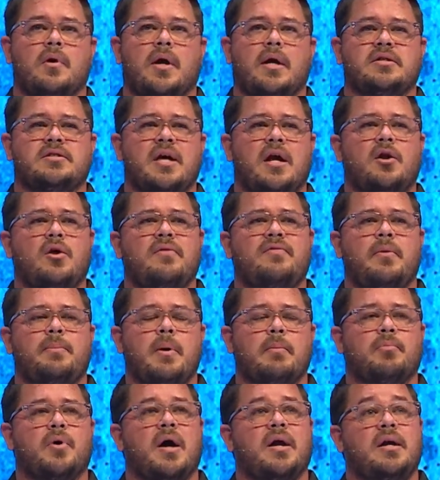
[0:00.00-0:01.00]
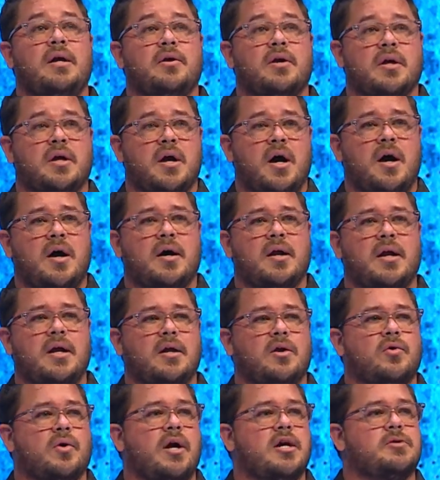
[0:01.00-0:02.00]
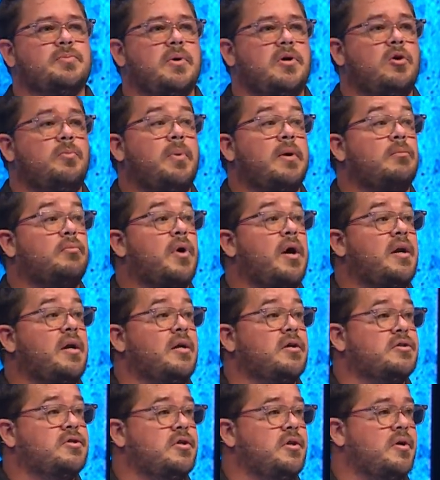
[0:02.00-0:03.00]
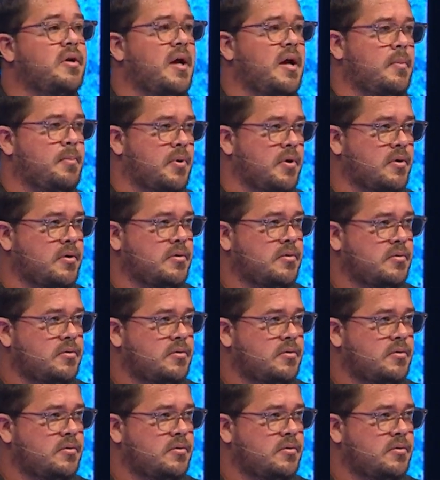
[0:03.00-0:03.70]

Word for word: is not only have you been brought near to God in Christ, but you've been brought near to your neighbor.